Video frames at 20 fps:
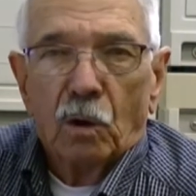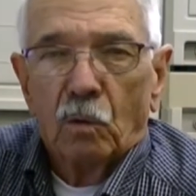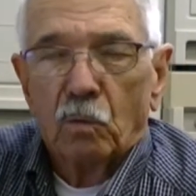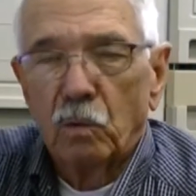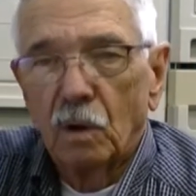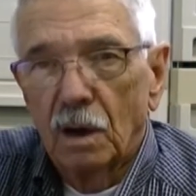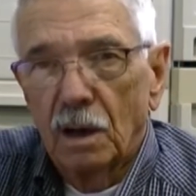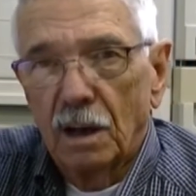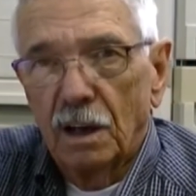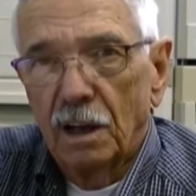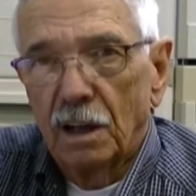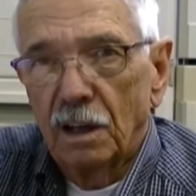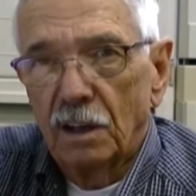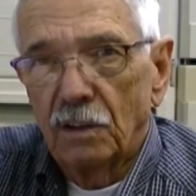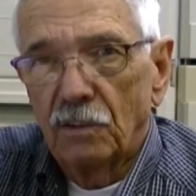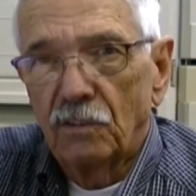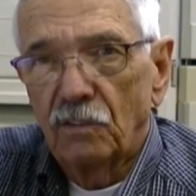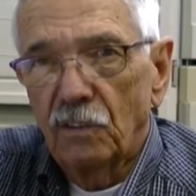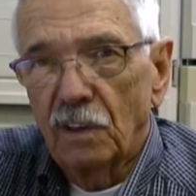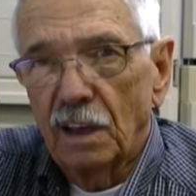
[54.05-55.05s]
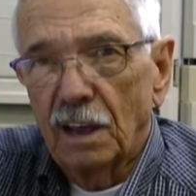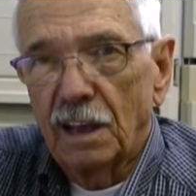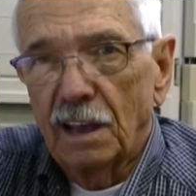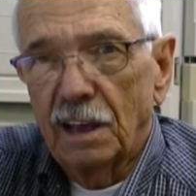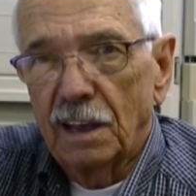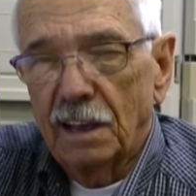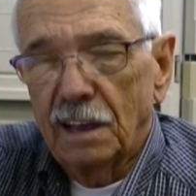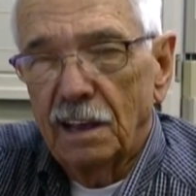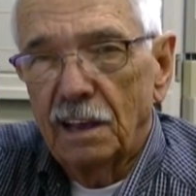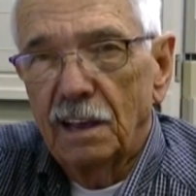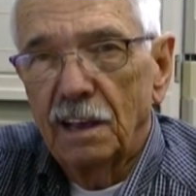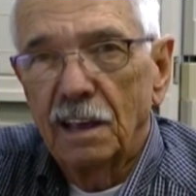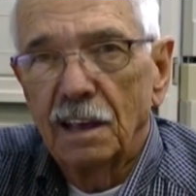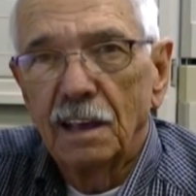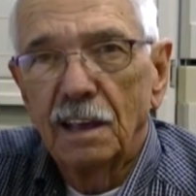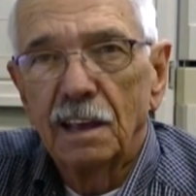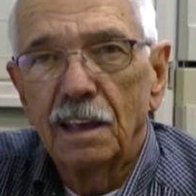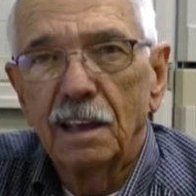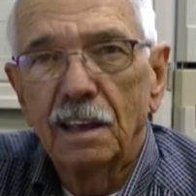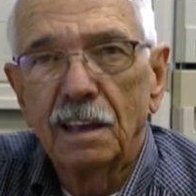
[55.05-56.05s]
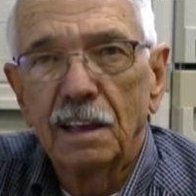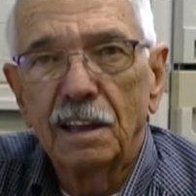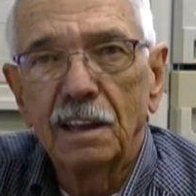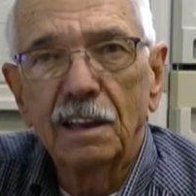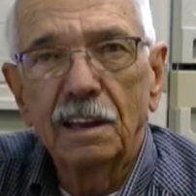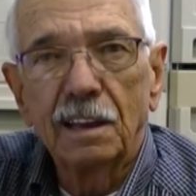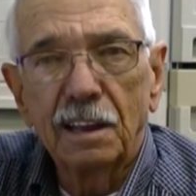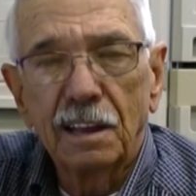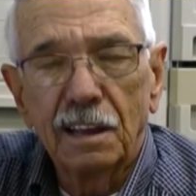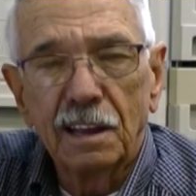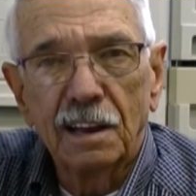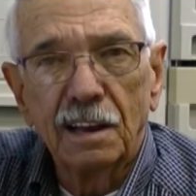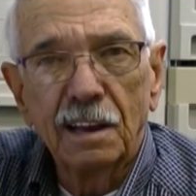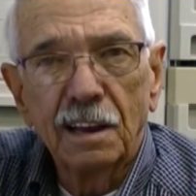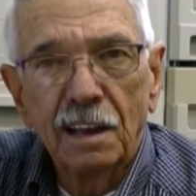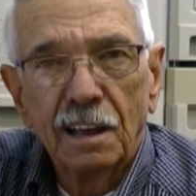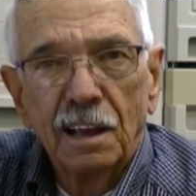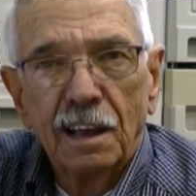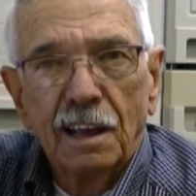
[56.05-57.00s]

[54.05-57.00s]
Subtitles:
was a Indian,